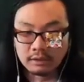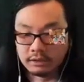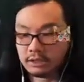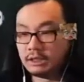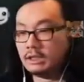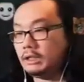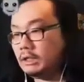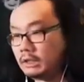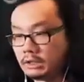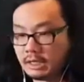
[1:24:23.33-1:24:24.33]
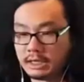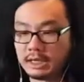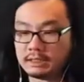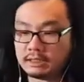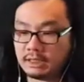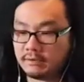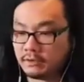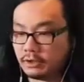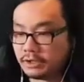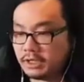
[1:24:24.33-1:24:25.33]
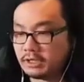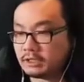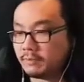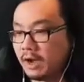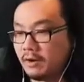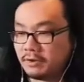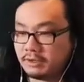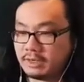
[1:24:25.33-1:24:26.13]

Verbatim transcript: the, I can't say enough good things about